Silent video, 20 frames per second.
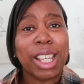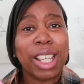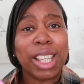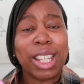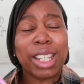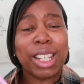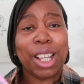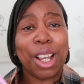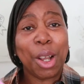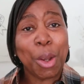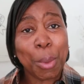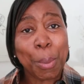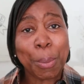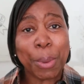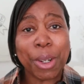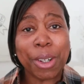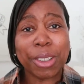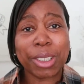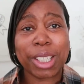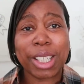in Home
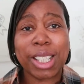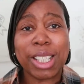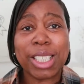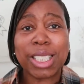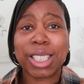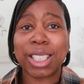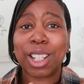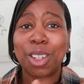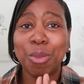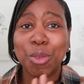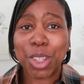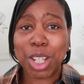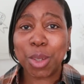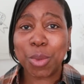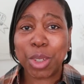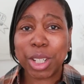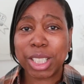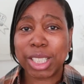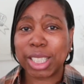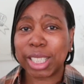Bargains and I really
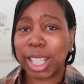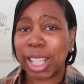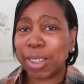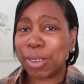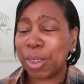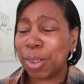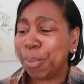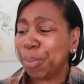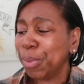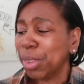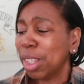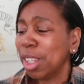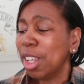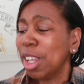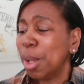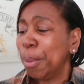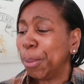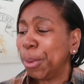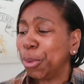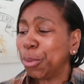wanted to get them.
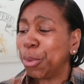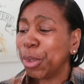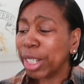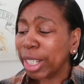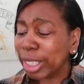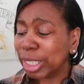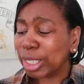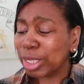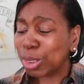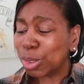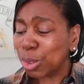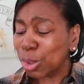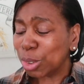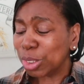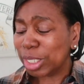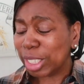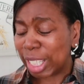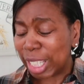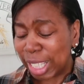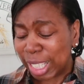But when I saw
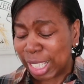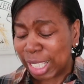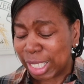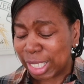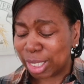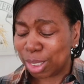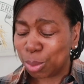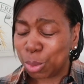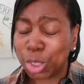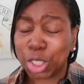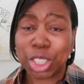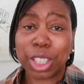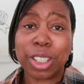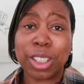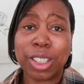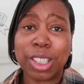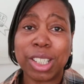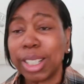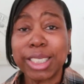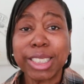these, which
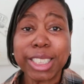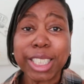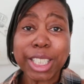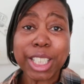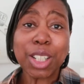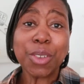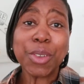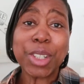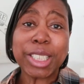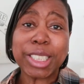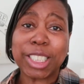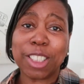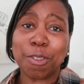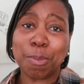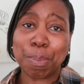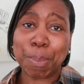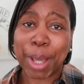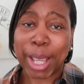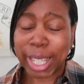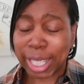are
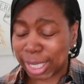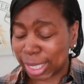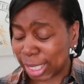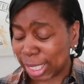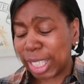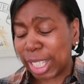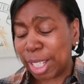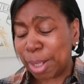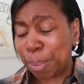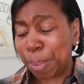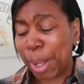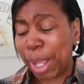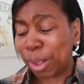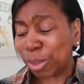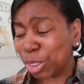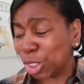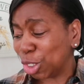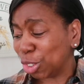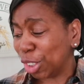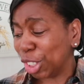decorative bats in
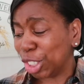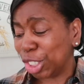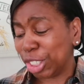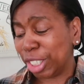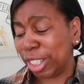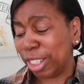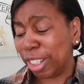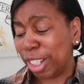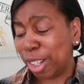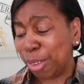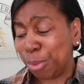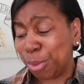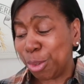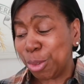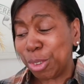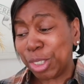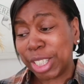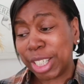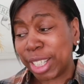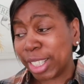Pound Stretcher, I
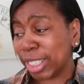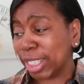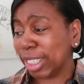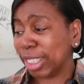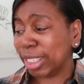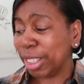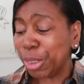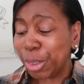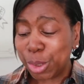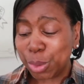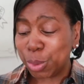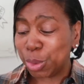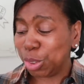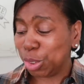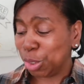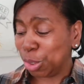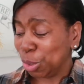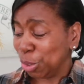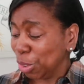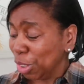thought, yes, those
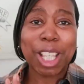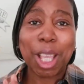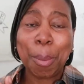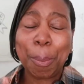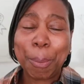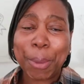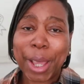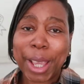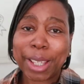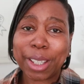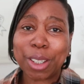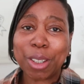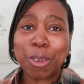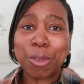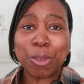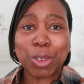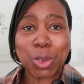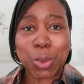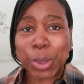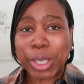would do. Get a pack
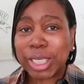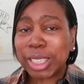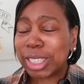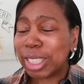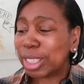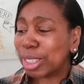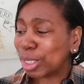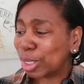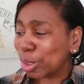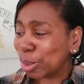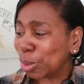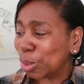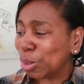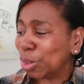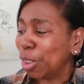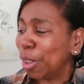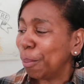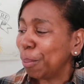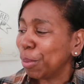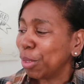of
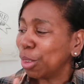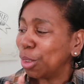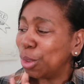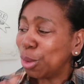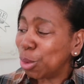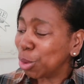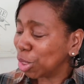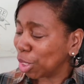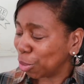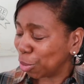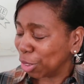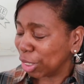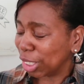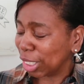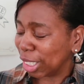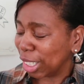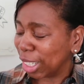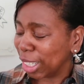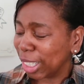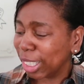22 all different
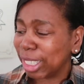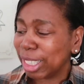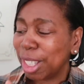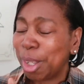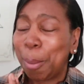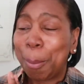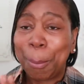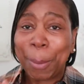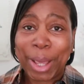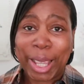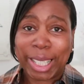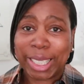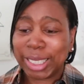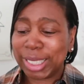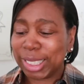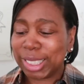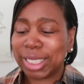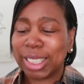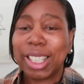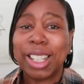size
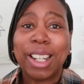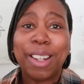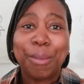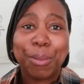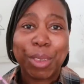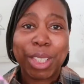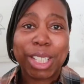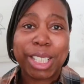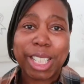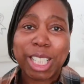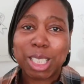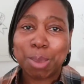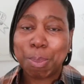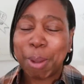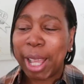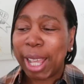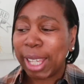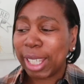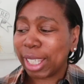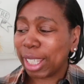bats in this
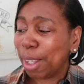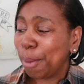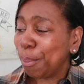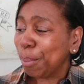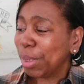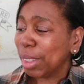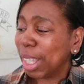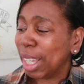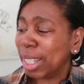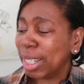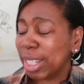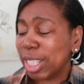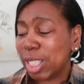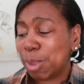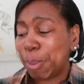pack, and